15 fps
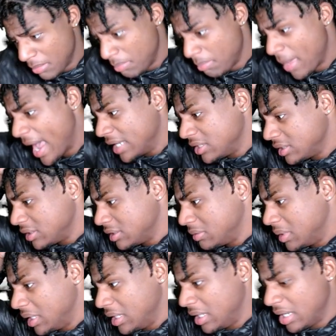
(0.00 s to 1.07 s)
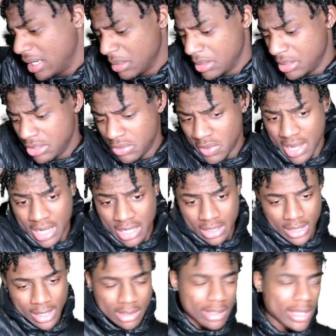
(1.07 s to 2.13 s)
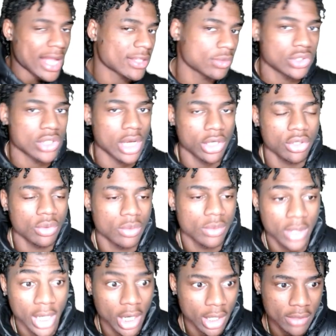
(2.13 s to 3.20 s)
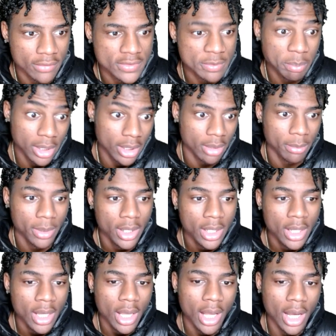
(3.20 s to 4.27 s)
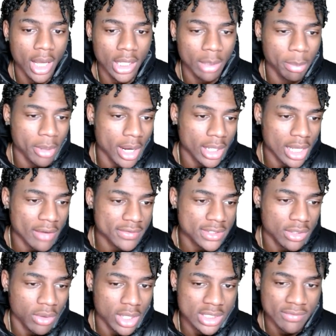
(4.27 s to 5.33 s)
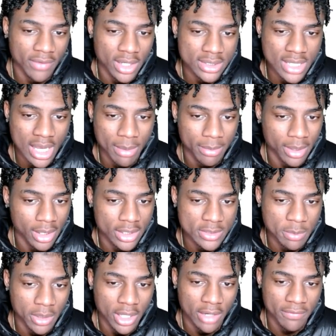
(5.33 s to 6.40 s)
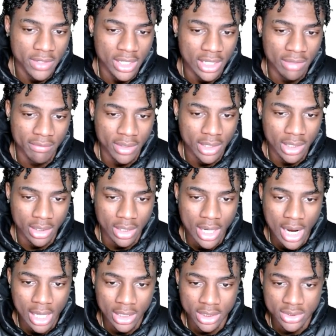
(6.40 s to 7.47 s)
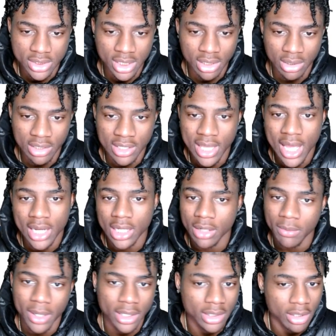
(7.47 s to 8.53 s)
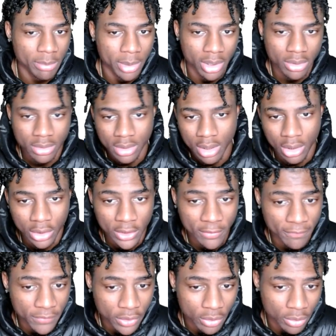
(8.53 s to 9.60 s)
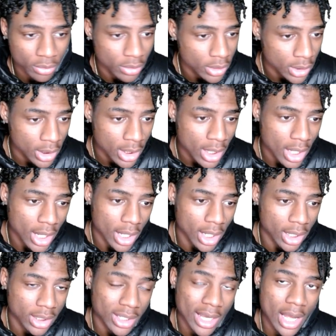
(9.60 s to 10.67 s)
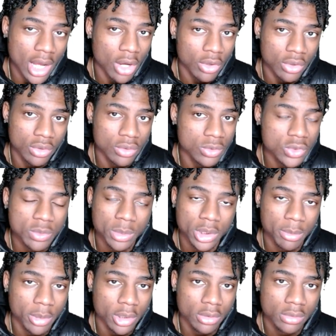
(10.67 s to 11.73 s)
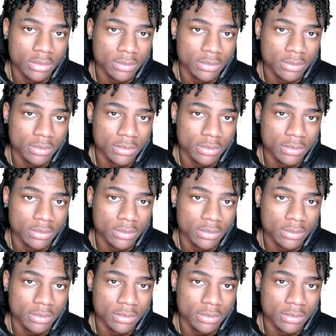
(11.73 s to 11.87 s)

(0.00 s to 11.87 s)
magic dwight howard you had like that's what y'all do narrative spin them uh lebron obviously greatest of all time none to speak of he didn't even look college he don't even got nothing right there bro only a few uh kyle kuzma bro